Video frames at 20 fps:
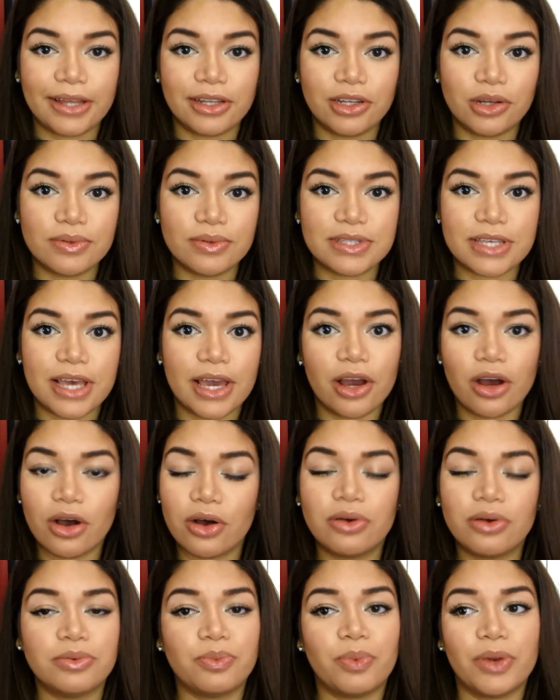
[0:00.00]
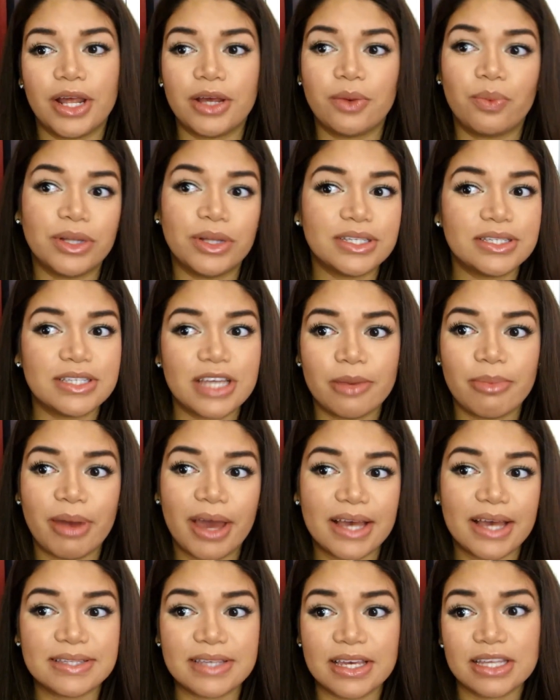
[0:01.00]
Don't say, oh, when I went to take
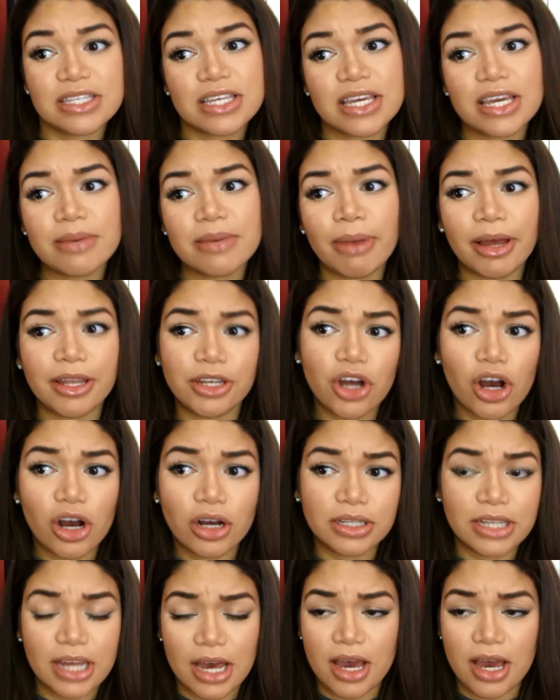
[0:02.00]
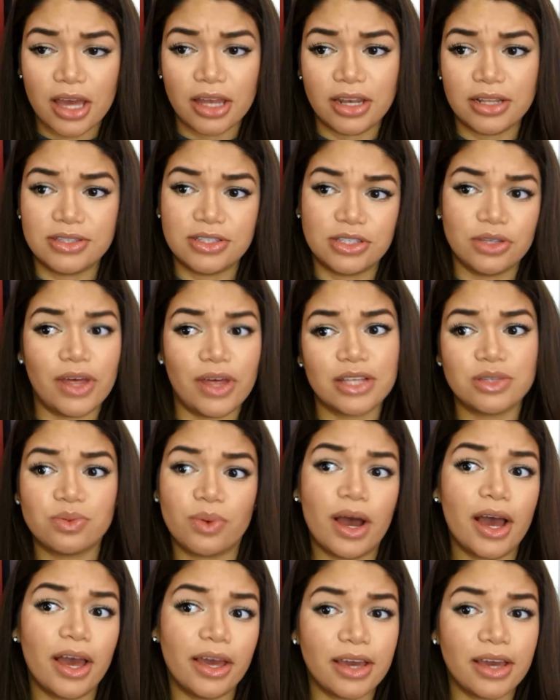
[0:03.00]
my SAT, my dog died, and so that's why